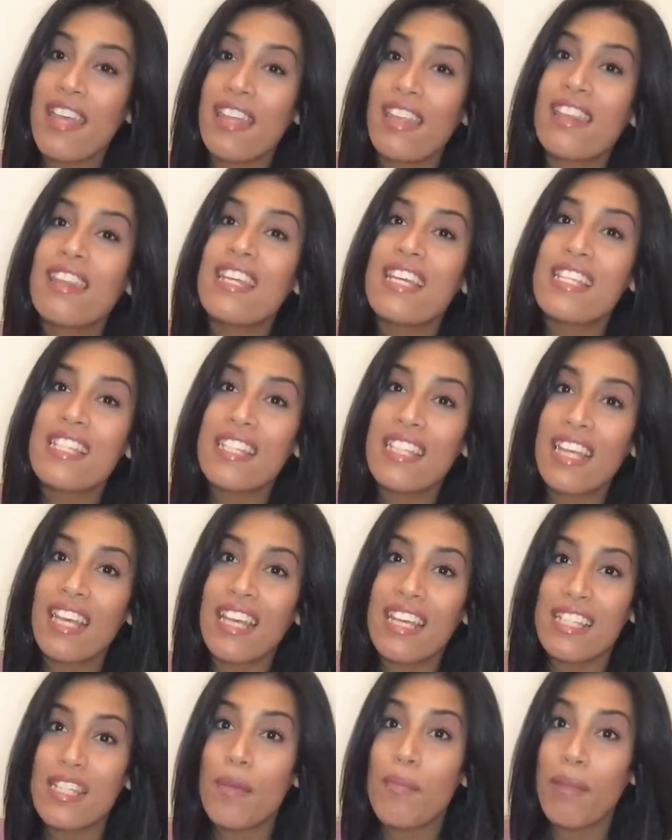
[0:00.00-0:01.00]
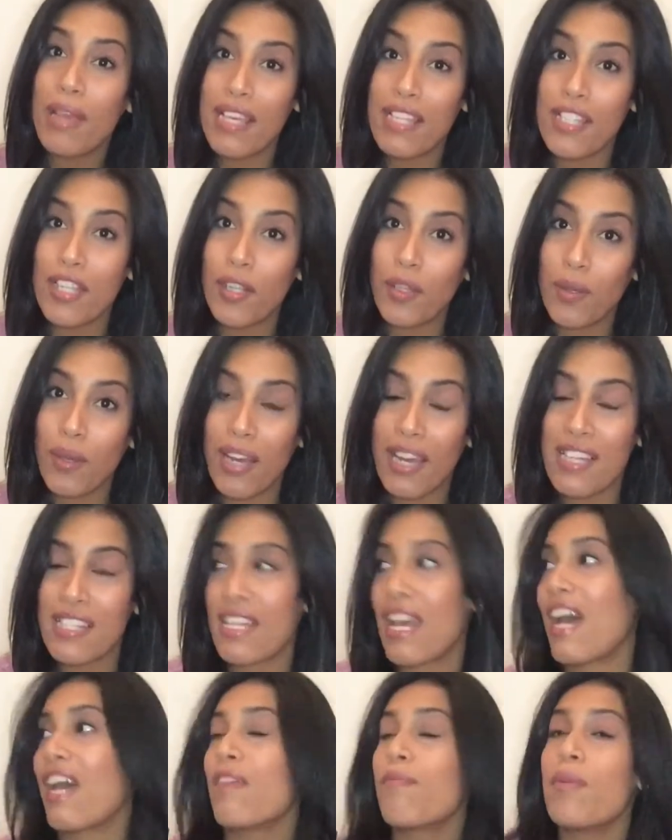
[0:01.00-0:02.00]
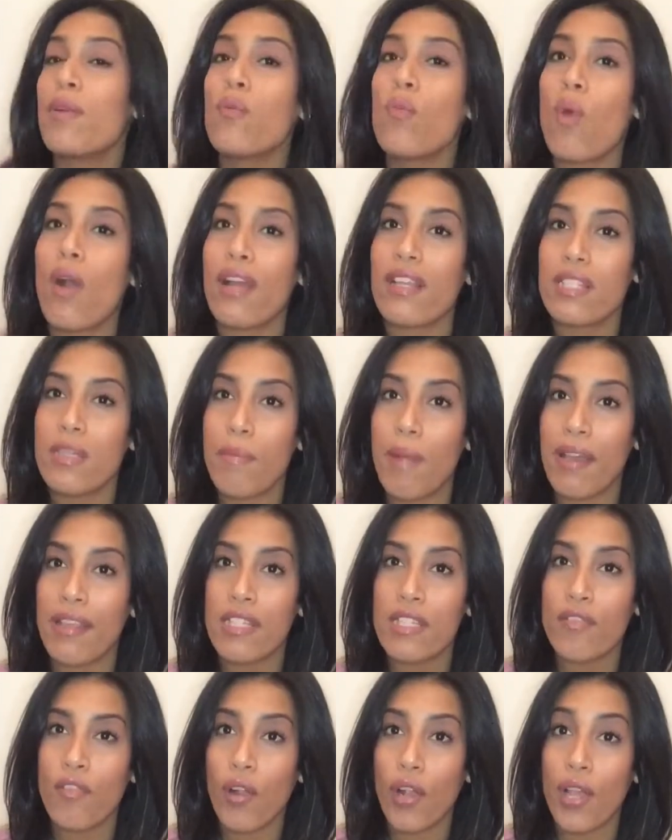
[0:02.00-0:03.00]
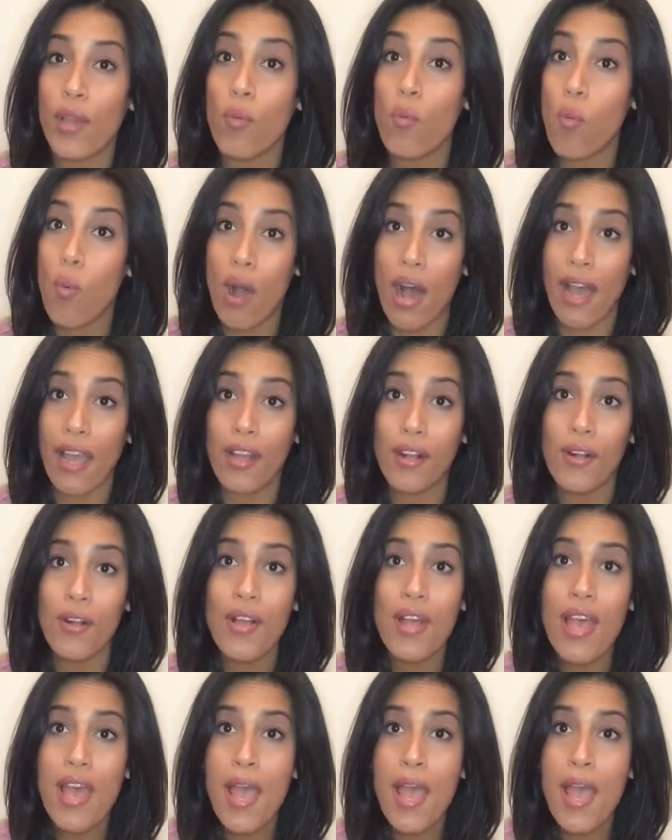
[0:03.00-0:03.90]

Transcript: This thing is amazing, you guys. I've been wanting to buy this for a while,